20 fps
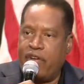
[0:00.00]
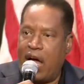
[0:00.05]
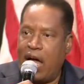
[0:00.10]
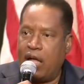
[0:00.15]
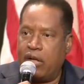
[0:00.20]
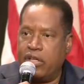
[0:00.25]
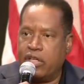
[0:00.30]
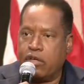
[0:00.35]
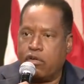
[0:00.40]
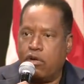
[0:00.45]

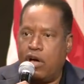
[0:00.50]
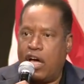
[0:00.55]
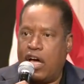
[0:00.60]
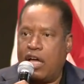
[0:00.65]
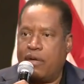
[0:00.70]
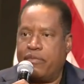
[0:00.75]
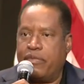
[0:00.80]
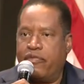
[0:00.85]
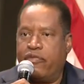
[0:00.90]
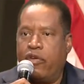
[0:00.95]
violent
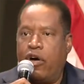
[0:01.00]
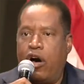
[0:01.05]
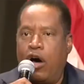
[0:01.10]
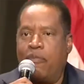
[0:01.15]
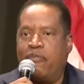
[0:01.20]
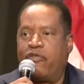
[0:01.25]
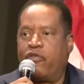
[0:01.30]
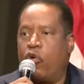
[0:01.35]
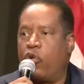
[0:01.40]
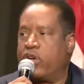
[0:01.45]
crime,
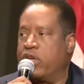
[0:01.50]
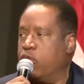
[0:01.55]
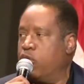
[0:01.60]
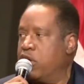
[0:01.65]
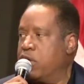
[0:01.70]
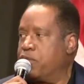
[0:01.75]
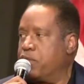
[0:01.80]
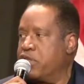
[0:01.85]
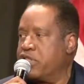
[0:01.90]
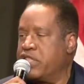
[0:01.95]
up
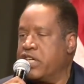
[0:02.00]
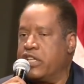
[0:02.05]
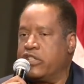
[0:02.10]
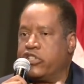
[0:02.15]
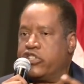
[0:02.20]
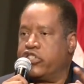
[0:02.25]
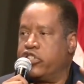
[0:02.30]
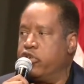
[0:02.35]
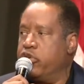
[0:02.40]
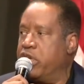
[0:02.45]

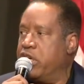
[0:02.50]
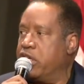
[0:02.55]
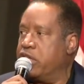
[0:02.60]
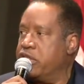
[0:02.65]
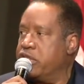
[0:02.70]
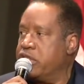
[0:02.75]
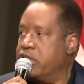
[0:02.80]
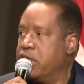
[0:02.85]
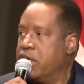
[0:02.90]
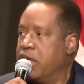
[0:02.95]
41%,
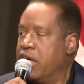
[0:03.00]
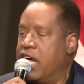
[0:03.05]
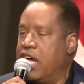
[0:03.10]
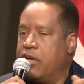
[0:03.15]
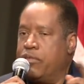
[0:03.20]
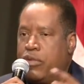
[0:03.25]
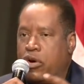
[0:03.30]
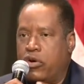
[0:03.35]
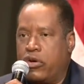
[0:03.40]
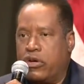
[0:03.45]
shootings,
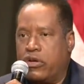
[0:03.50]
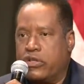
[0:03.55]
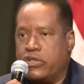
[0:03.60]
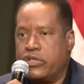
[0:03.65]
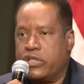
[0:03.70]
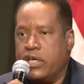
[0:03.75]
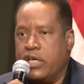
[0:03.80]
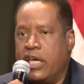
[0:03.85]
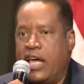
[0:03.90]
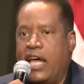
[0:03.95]
and
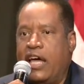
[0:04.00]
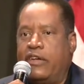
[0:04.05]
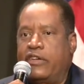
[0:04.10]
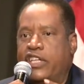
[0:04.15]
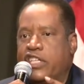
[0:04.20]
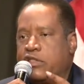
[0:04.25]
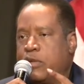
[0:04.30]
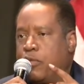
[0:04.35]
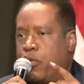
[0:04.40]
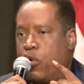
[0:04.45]
murders.
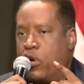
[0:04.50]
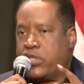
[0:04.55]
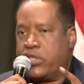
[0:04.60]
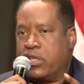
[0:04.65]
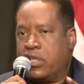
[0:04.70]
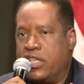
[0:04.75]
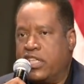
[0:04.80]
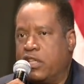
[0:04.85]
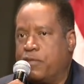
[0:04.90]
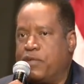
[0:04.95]
And
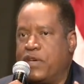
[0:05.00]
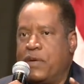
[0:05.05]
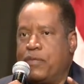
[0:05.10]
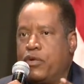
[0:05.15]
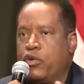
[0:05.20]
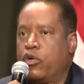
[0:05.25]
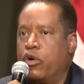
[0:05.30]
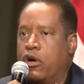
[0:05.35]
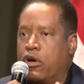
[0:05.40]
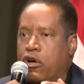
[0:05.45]
disproportionately, the
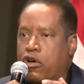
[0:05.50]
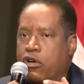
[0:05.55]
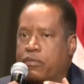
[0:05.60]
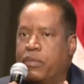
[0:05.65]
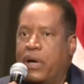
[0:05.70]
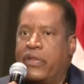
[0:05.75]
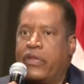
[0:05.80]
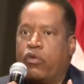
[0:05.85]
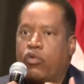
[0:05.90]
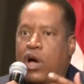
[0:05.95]
people who are
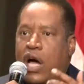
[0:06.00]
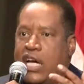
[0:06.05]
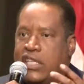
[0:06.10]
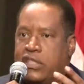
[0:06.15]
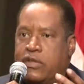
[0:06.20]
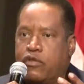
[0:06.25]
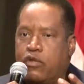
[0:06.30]
hurt by the rise